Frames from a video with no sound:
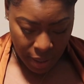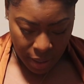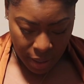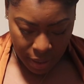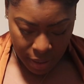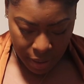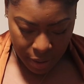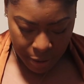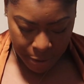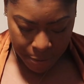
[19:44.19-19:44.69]

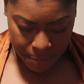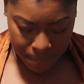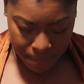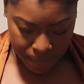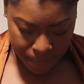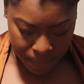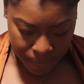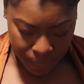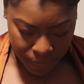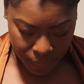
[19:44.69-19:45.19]
I
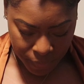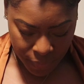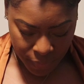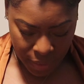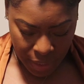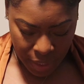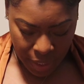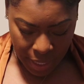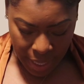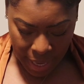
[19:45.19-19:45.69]

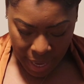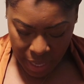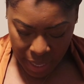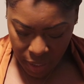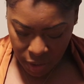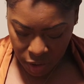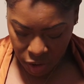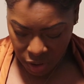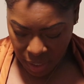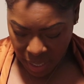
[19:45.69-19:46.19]

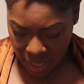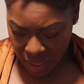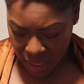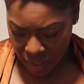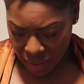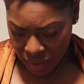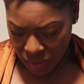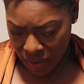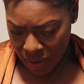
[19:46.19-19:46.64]
didn't try these